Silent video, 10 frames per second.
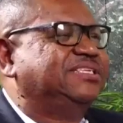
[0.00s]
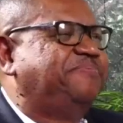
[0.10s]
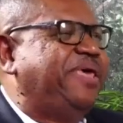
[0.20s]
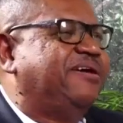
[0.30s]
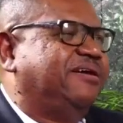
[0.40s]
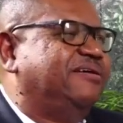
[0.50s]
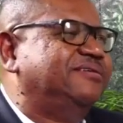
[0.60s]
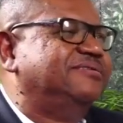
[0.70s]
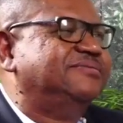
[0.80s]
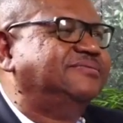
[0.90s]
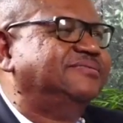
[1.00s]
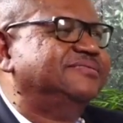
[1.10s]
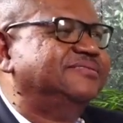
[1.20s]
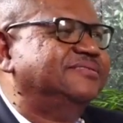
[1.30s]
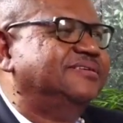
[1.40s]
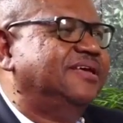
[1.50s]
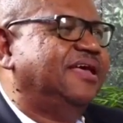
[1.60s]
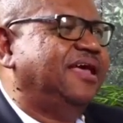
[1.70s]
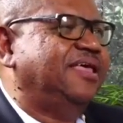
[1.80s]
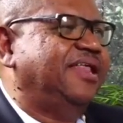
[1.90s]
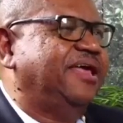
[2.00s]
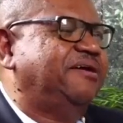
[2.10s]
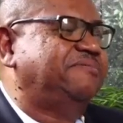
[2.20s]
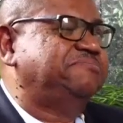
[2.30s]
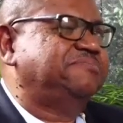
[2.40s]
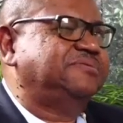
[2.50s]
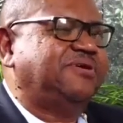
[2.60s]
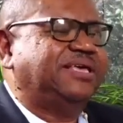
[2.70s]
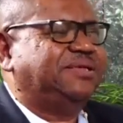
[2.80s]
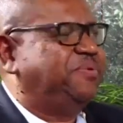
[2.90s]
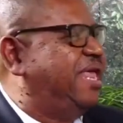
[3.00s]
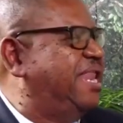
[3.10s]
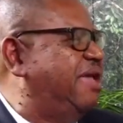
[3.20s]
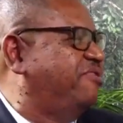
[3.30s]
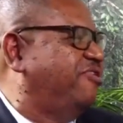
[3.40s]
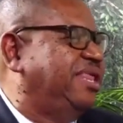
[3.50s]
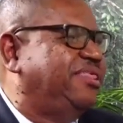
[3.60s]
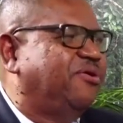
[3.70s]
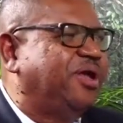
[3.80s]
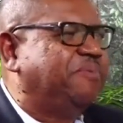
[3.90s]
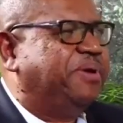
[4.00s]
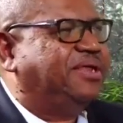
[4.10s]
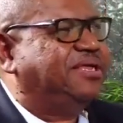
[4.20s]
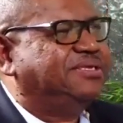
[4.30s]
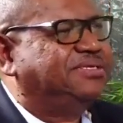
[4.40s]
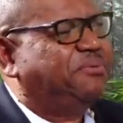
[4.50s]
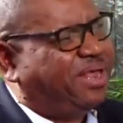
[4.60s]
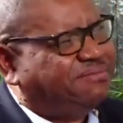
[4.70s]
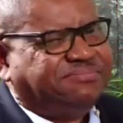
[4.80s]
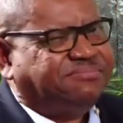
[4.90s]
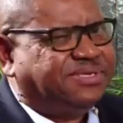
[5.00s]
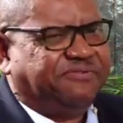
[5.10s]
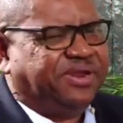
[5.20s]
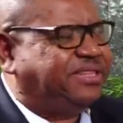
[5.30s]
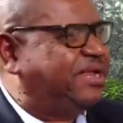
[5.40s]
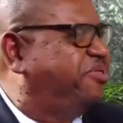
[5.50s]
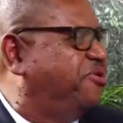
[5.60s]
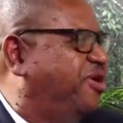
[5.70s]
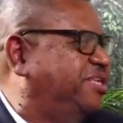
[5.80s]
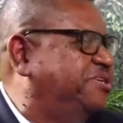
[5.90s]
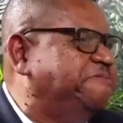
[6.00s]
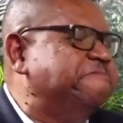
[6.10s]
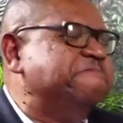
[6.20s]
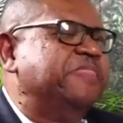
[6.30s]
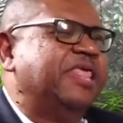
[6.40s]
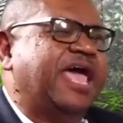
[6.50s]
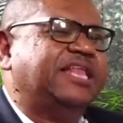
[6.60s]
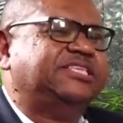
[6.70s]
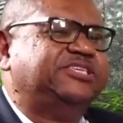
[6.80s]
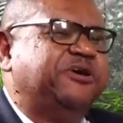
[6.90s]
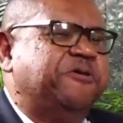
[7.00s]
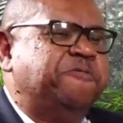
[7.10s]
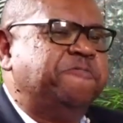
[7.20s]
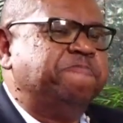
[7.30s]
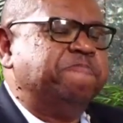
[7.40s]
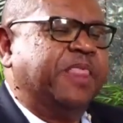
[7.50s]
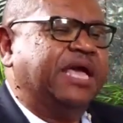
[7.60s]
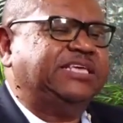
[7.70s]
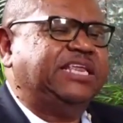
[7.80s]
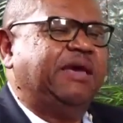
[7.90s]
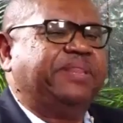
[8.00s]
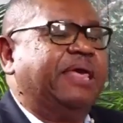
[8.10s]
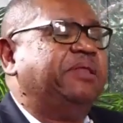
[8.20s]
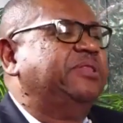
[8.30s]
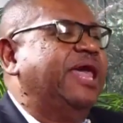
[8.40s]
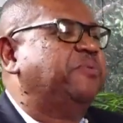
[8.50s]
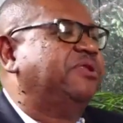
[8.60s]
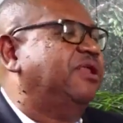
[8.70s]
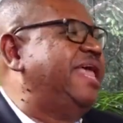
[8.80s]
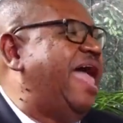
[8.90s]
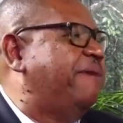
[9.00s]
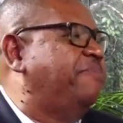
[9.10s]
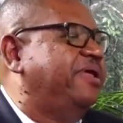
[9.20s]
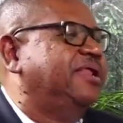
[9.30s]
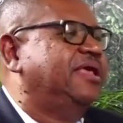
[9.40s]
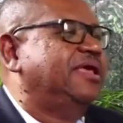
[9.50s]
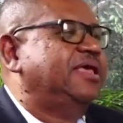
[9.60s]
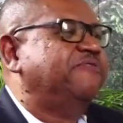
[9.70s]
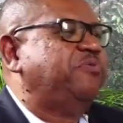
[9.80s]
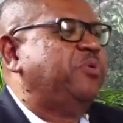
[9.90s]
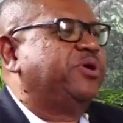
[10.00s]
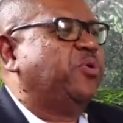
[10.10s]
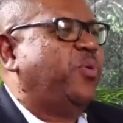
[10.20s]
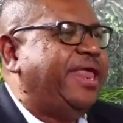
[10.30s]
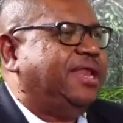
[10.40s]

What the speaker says: speaker?" You know? So I said, "Well, I never really thought about it." He said, "Well, give it some thought." And so I said, "Yeah, but that would only happen if we were to win."